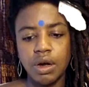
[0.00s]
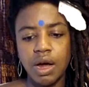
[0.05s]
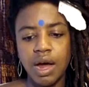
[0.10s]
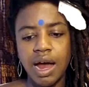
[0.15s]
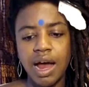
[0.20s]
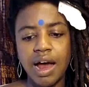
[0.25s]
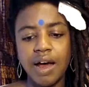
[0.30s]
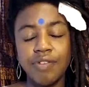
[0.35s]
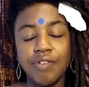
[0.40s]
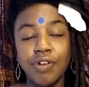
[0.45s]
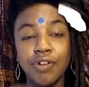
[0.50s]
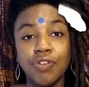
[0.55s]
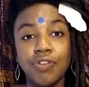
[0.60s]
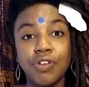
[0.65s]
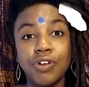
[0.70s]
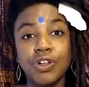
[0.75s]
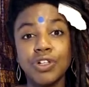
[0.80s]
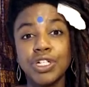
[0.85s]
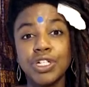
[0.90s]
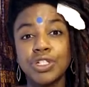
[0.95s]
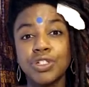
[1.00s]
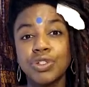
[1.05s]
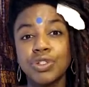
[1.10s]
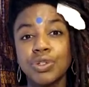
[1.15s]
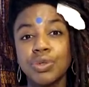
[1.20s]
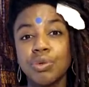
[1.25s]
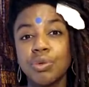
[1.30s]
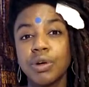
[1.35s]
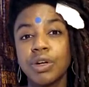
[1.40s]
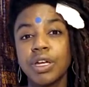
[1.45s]
have aversion
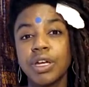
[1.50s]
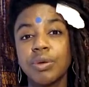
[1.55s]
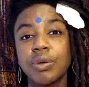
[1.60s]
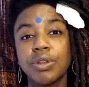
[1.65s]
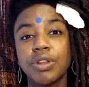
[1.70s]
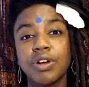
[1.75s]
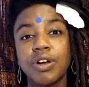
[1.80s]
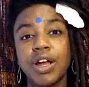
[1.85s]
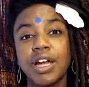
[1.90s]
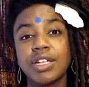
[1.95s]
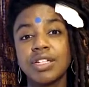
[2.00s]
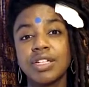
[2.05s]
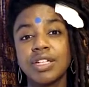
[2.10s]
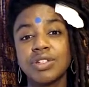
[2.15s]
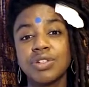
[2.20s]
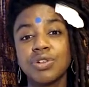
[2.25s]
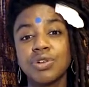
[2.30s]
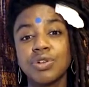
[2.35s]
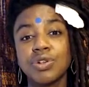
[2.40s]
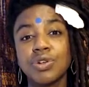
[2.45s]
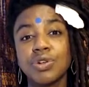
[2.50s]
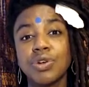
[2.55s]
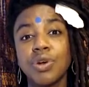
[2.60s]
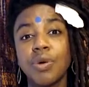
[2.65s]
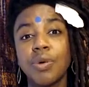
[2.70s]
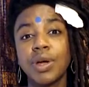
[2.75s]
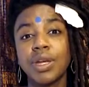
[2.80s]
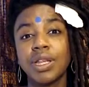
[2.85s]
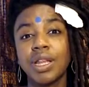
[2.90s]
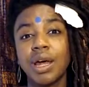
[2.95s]
to working with our ancestors or
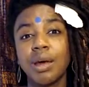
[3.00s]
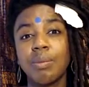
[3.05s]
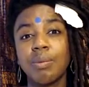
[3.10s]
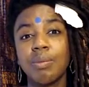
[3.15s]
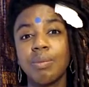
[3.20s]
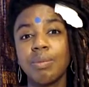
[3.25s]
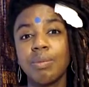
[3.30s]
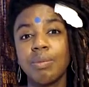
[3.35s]
knowing them